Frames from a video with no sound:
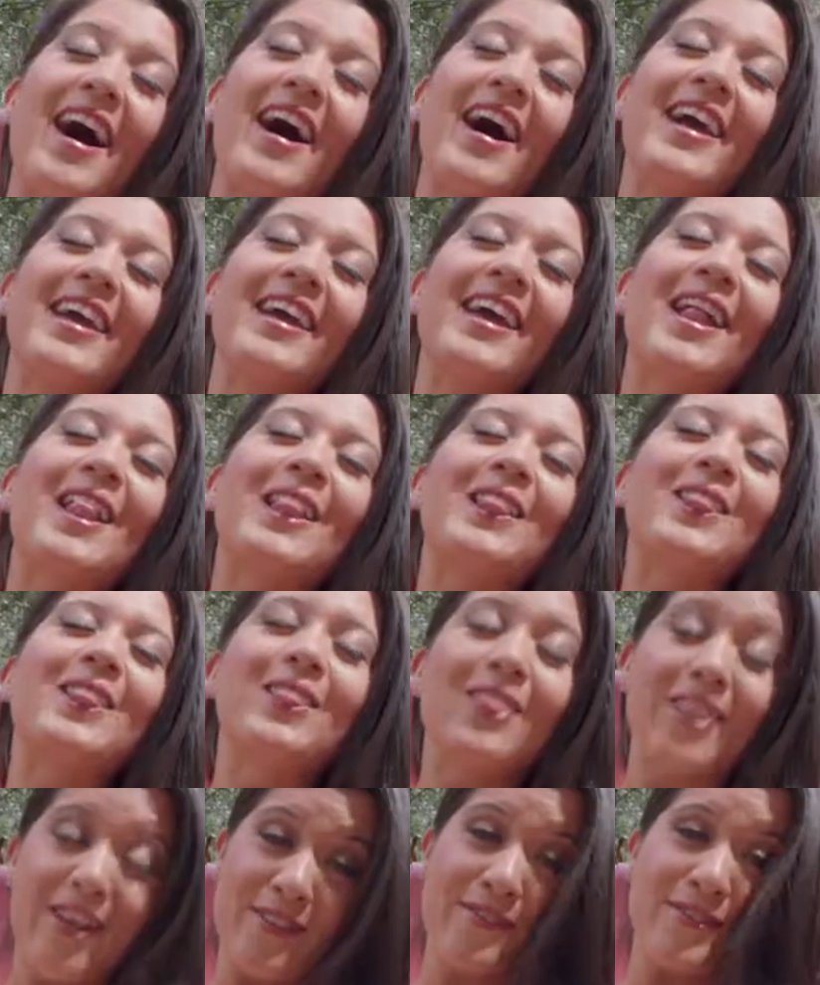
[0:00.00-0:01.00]
I
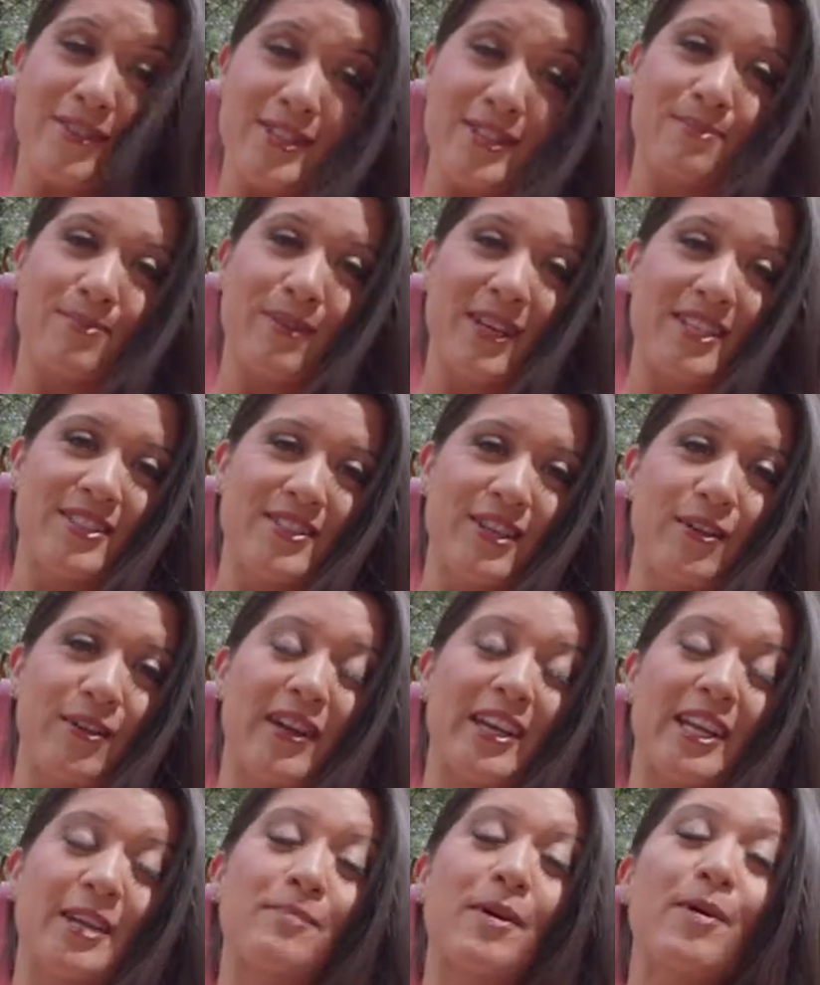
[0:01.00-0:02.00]
love this place
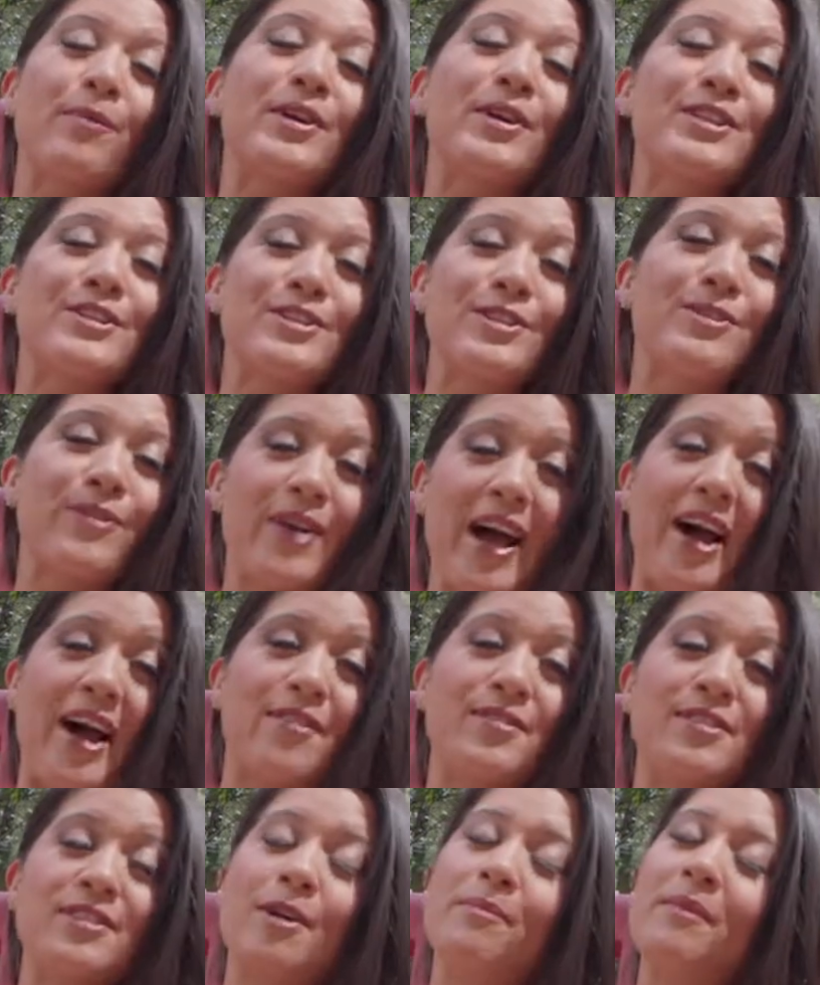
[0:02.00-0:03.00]
already, but we do
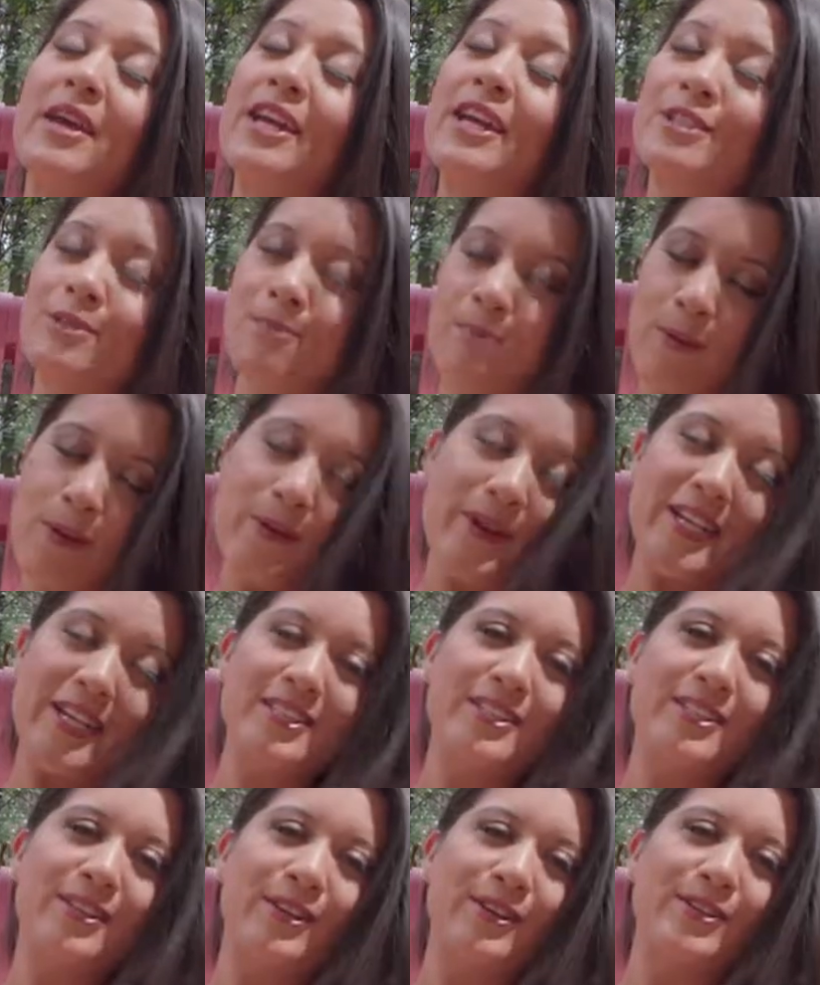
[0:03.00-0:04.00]
have some exploring
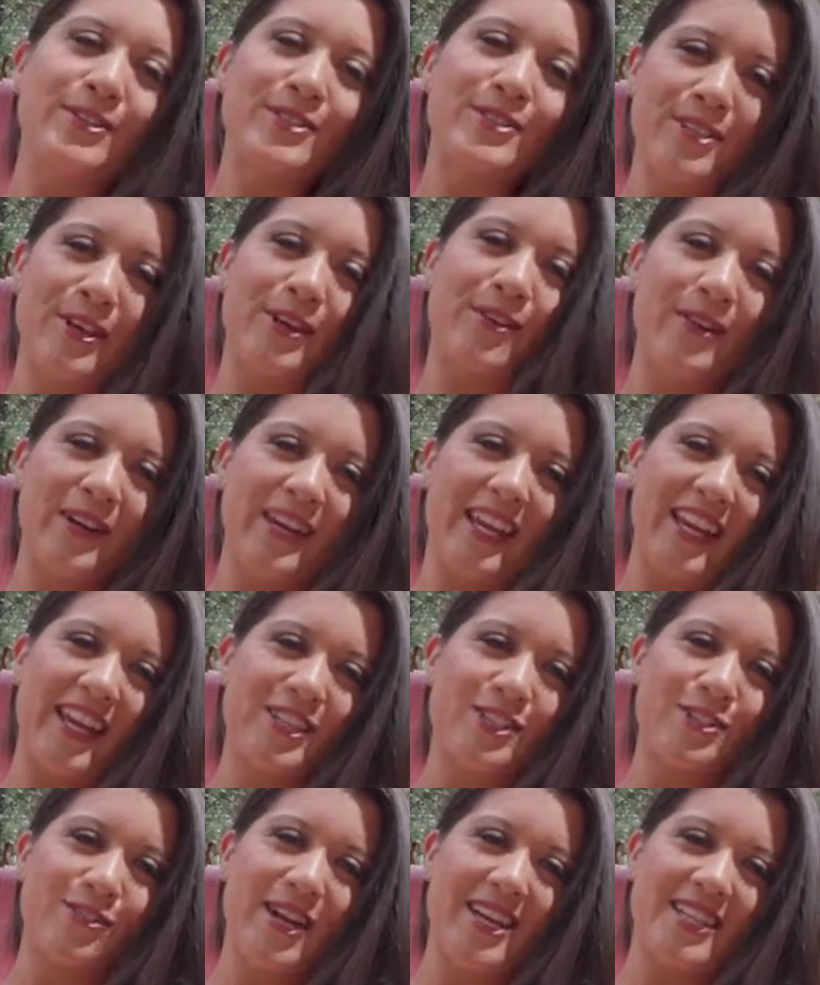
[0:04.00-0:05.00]
to do, so I'm gonna
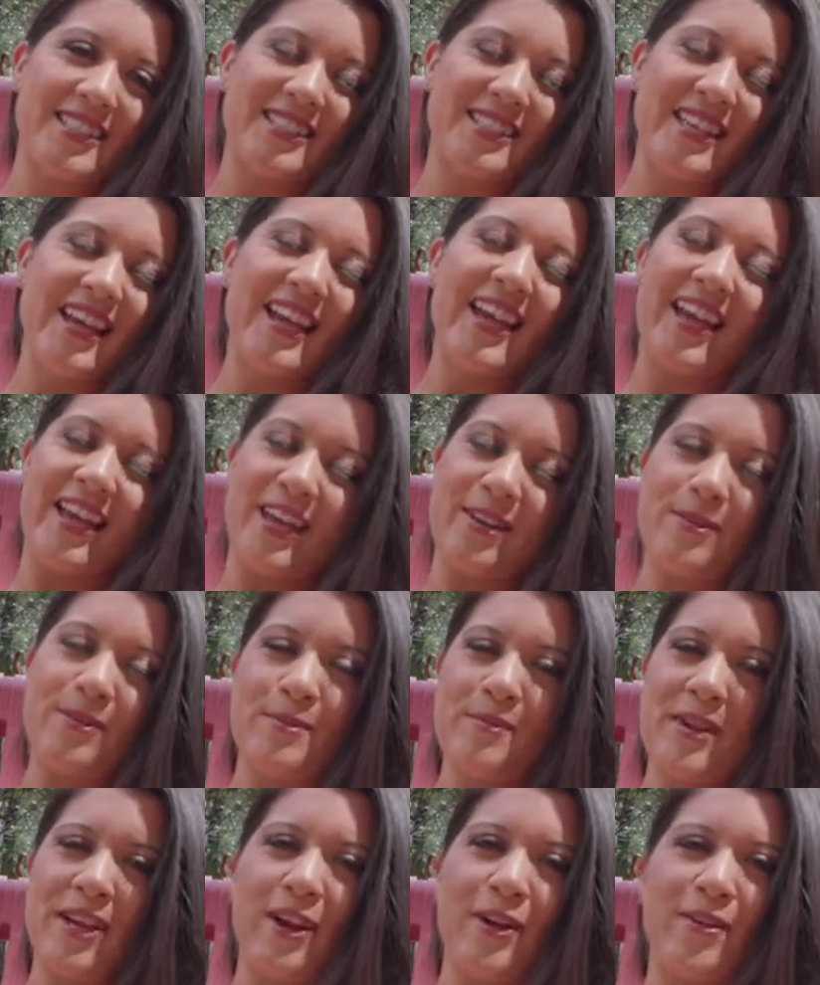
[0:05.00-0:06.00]
get dressed and we'll
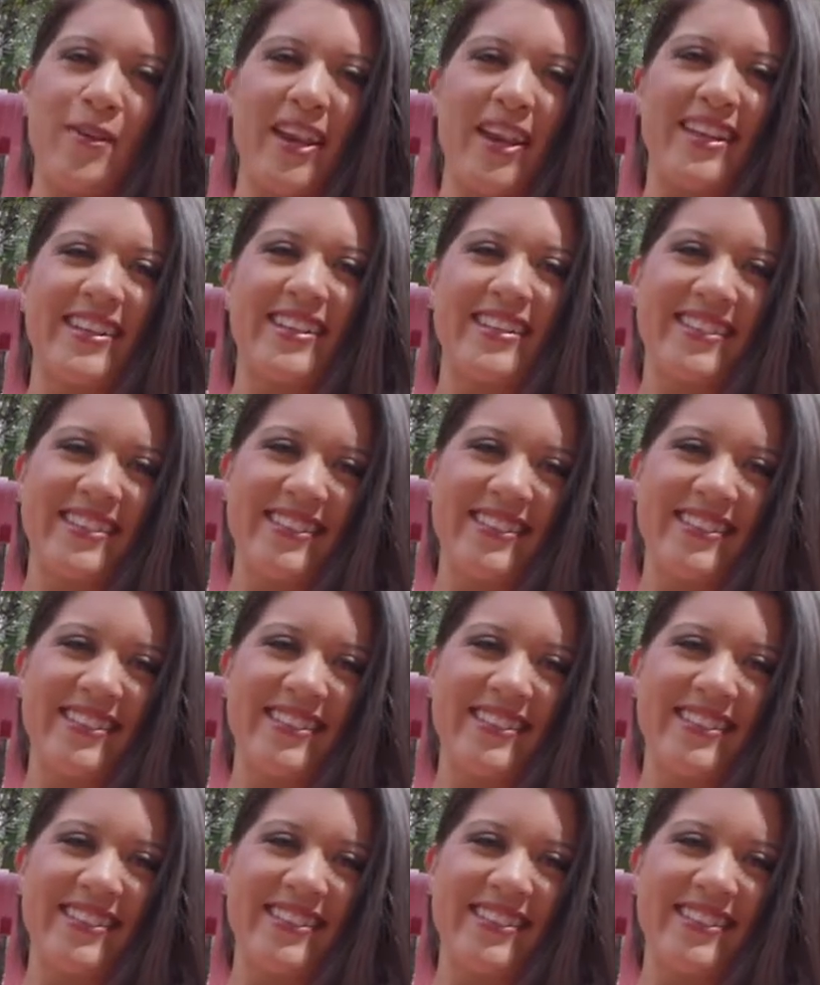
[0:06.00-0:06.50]
make our way.